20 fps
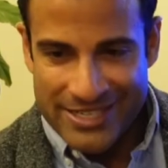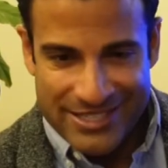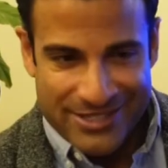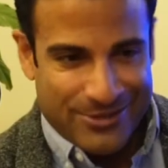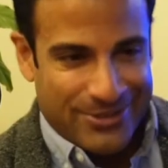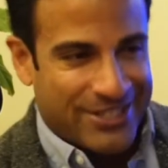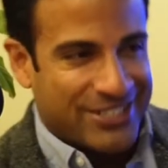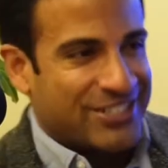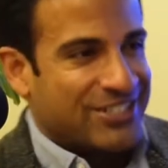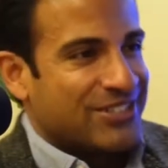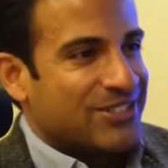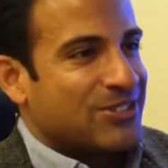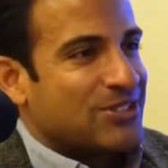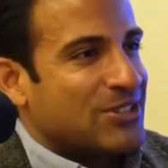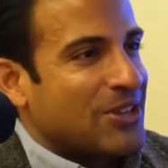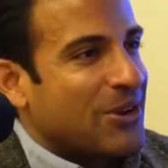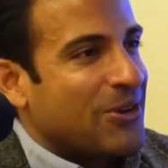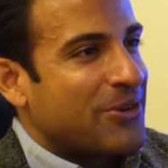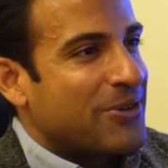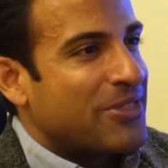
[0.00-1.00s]
Great
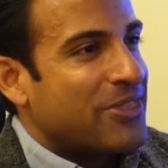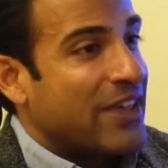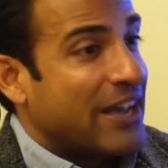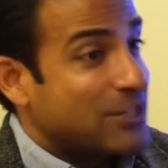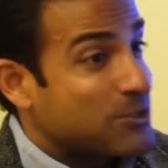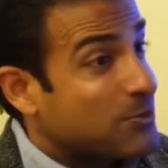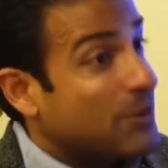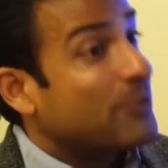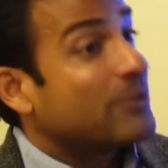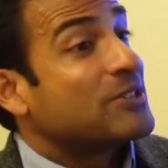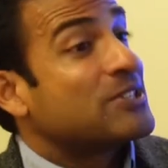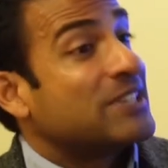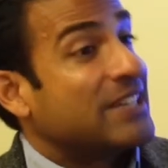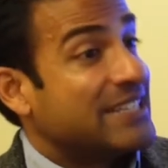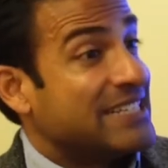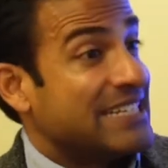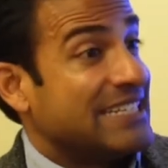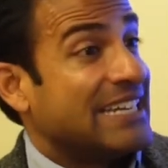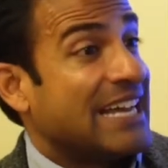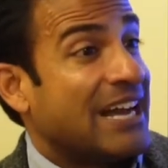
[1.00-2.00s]
question. So that's what we're
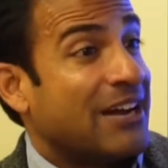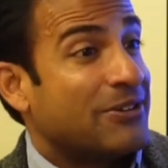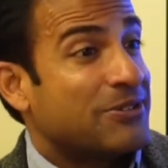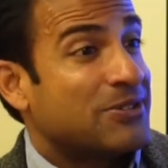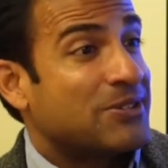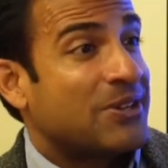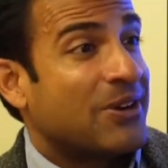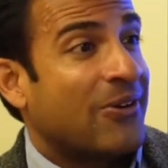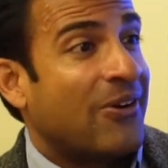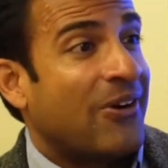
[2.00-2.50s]
studying now.